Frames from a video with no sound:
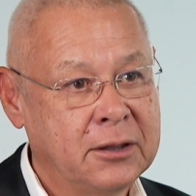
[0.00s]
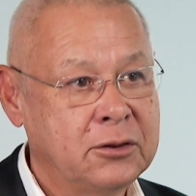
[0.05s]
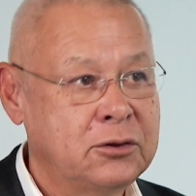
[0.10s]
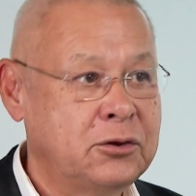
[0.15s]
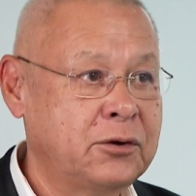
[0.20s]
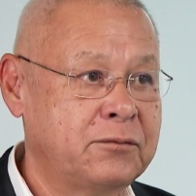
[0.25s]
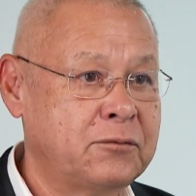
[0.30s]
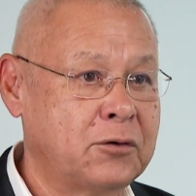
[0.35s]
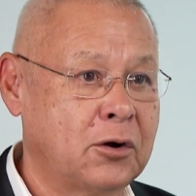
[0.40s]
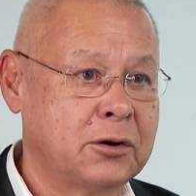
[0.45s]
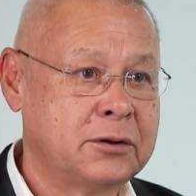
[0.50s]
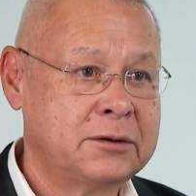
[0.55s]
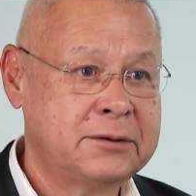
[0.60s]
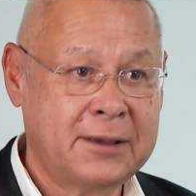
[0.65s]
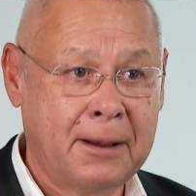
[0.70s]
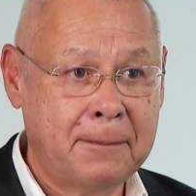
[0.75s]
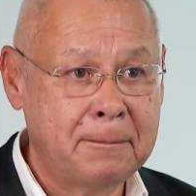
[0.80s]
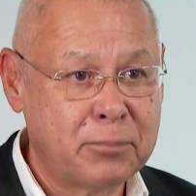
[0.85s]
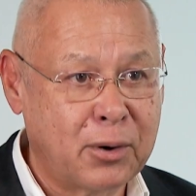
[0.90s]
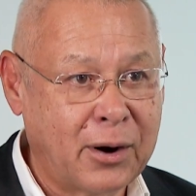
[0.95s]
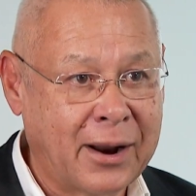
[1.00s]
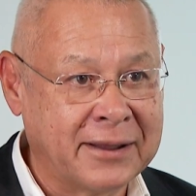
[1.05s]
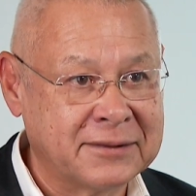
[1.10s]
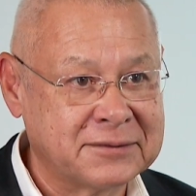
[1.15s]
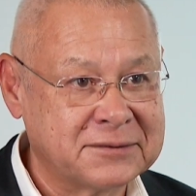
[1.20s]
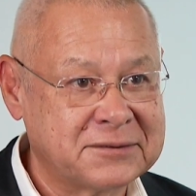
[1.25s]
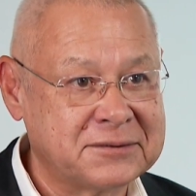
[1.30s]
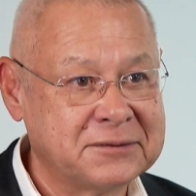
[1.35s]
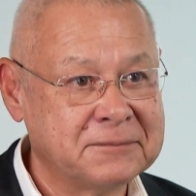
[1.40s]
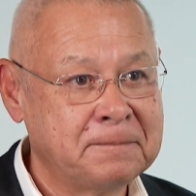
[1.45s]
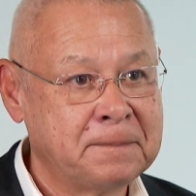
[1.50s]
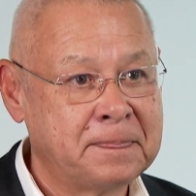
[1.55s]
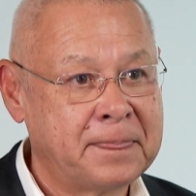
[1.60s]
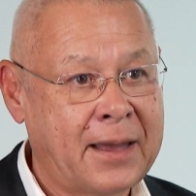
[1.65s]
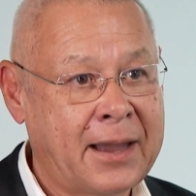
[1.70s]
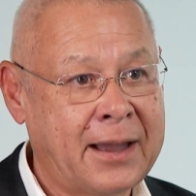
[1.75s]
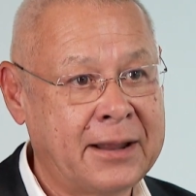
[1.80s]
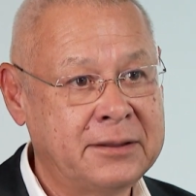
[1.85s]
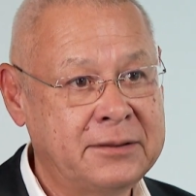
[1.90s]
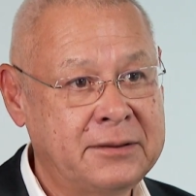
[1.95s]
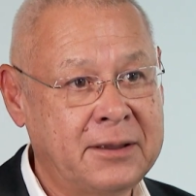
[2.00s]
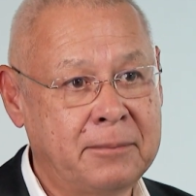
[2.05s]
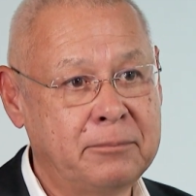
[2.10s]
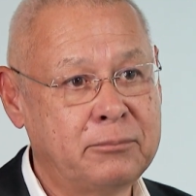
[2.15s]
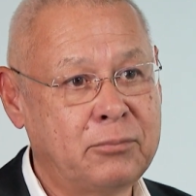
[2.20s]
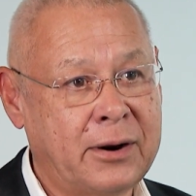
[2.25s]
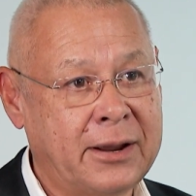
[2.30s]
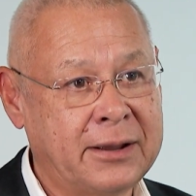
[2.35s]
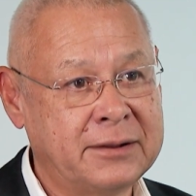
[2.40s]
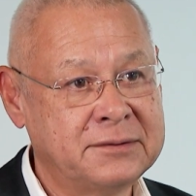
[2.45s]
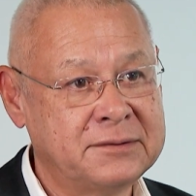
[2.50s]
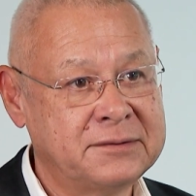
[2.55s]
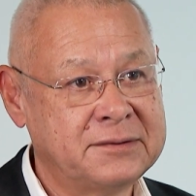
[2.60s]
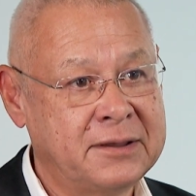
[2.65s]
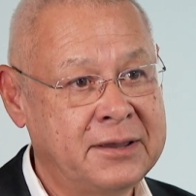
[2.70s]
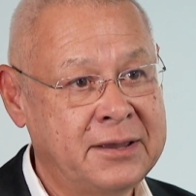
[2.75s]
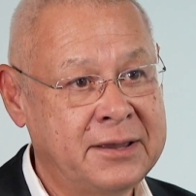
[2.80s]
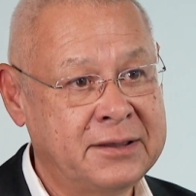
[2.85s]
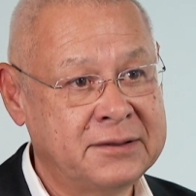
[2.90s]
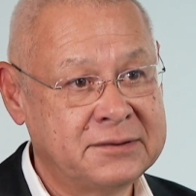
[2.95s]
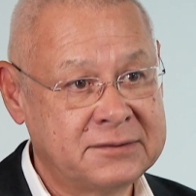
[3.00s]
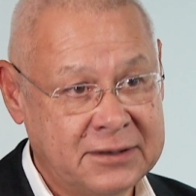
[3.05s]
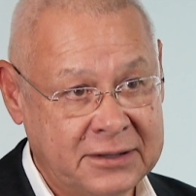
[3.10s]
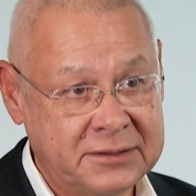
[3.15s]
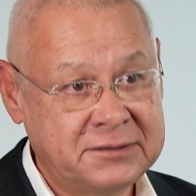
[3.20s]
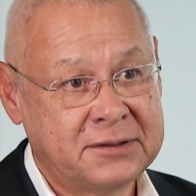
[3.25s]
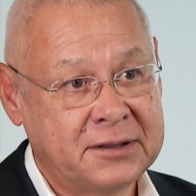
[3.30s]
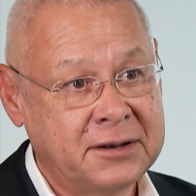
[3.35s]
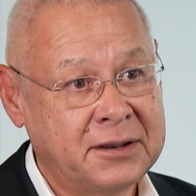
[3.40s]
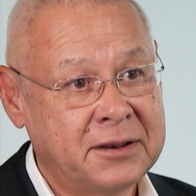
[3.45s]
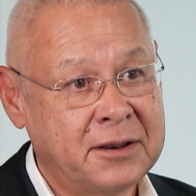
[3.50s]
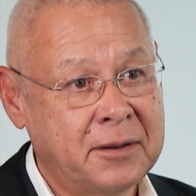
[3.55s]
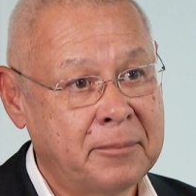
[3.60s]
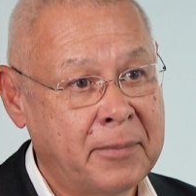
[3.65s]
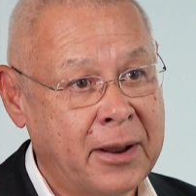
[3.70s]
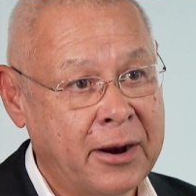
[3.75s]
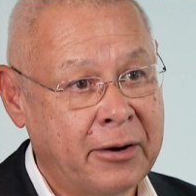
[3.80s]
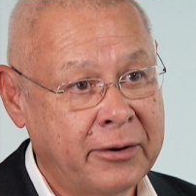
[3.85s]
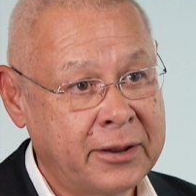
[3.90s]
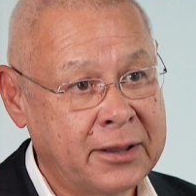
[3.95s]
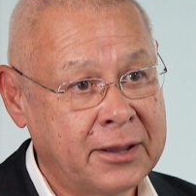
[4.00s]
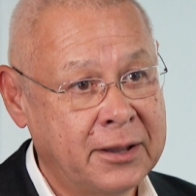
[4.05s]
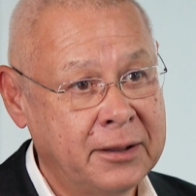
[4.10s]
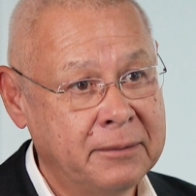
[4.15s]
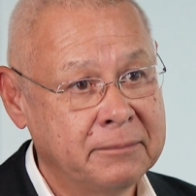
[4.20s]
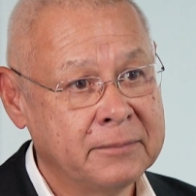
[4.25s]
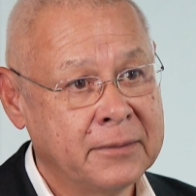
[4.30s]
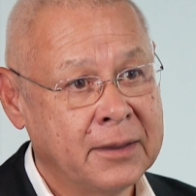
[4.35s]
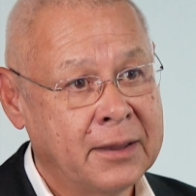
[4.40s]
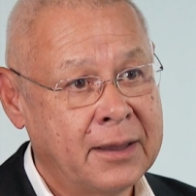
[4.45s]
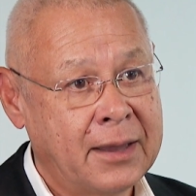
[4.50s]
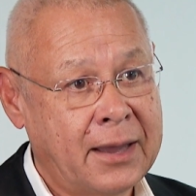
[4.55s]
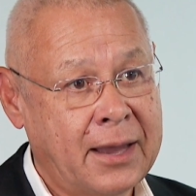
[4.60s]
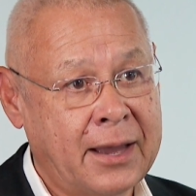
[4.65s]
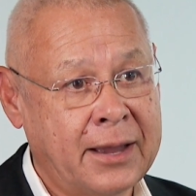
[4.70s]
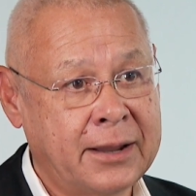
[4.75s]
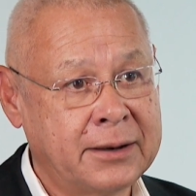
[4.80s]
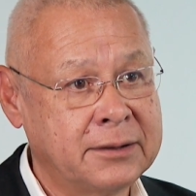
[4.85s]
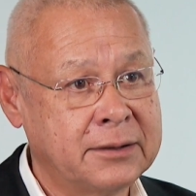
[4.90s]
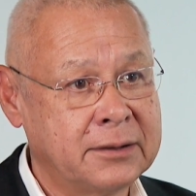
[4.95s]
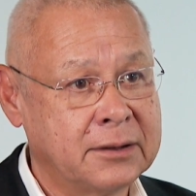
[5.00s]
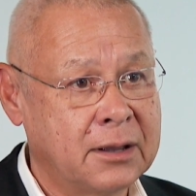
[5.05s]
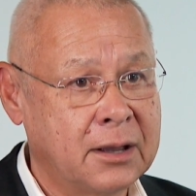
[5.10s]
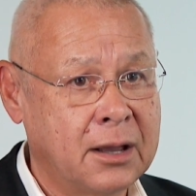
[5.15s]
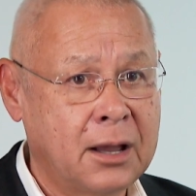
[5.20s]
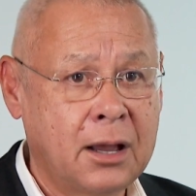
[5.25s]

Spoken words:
You've got Yum Brands, and Yum Brands is listed in America, and